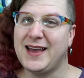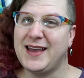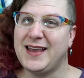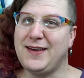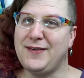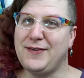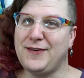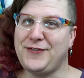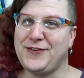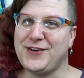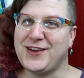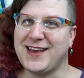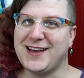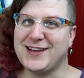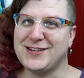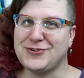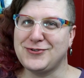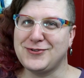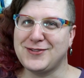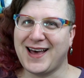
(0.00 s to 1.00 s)
Even if you
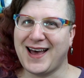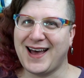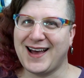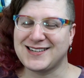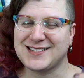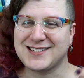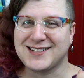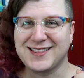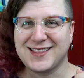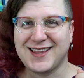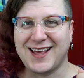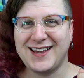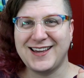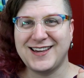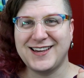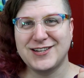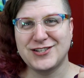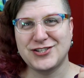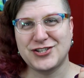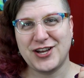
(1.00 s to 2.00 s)
can't do that,
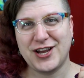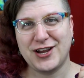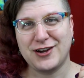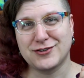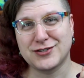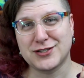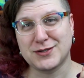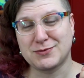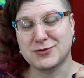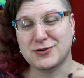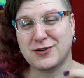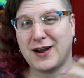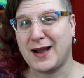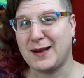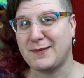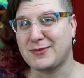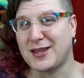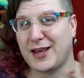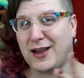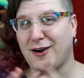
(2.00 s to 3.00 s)
like, share,
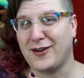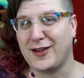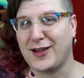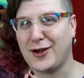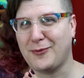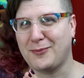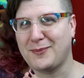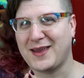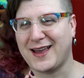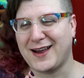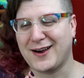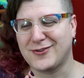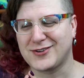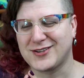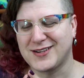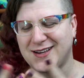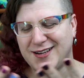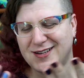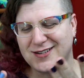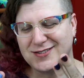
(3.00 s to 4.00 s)
subscribe. They all help me out.
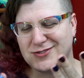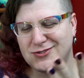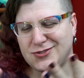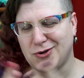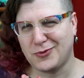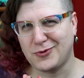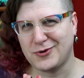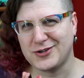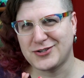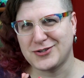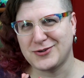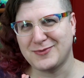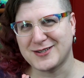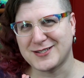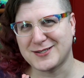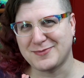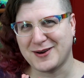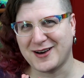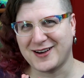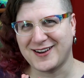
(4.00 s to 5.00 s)
Don't worry too
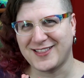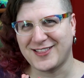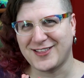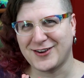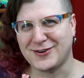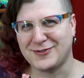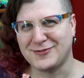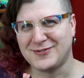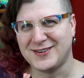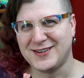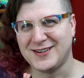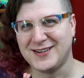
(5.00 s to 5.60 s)
much about it, though.